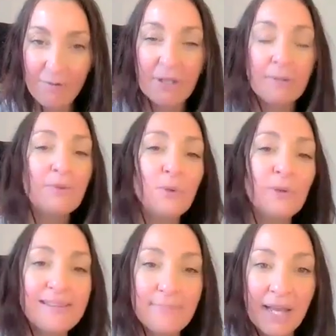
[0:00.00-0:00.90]
freedom to
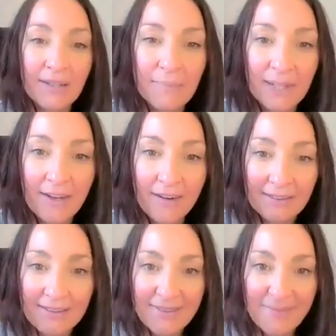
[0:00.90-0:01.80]
expand
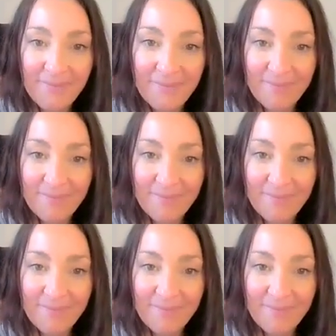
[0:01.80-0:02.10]
beyond.